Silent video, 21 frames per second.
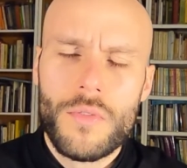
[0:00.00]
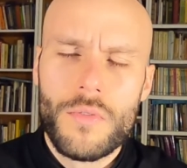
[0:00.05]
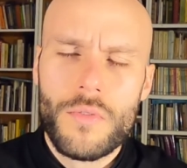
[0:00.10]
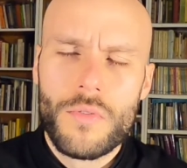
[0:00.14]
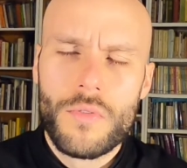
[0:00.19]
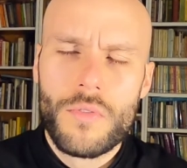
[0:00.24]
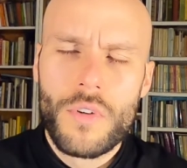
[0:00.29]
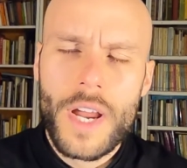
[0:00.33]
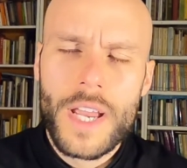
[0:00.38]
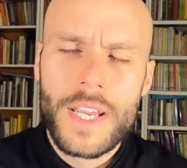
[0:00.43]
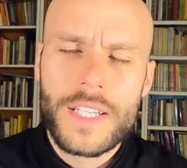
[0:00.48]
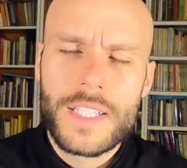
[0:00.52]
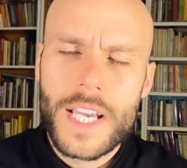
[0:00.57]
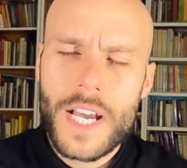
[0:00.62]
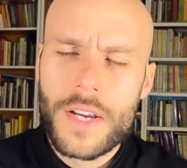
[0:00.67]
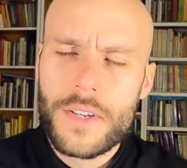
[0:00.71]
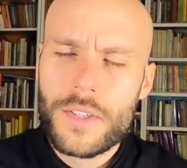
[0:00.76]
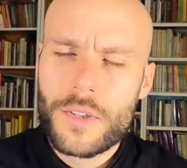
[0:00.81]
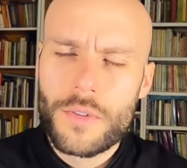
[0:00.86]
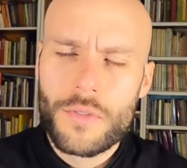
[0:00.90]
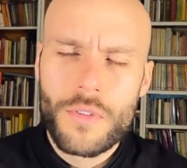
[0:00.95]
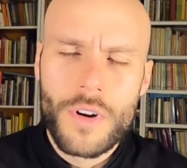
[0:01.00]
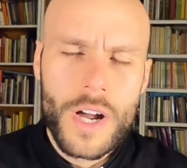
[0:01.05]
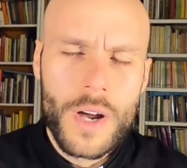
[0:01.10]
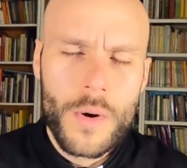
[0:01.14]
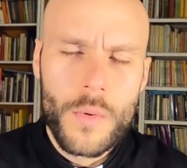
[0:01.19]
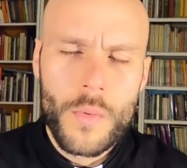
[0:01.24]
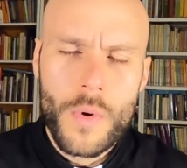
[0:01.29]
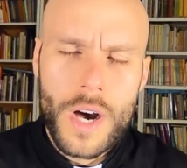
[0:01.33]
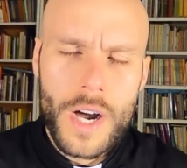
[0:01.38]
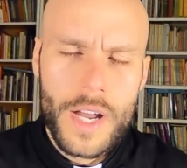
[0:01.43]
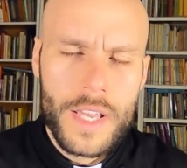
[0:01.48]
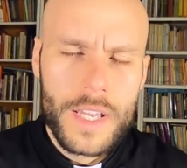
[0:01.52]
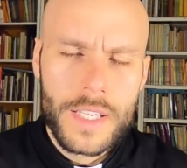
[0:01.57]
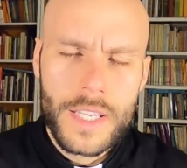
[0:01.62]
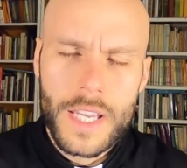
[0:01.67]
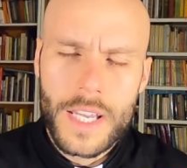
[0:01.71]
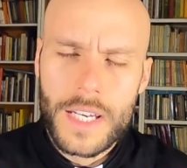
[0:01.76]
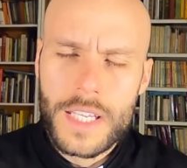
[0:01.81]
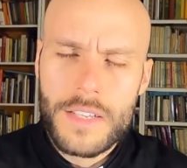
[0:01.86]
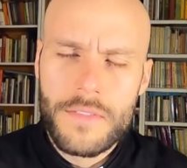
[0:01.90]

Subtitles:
Write down your why again.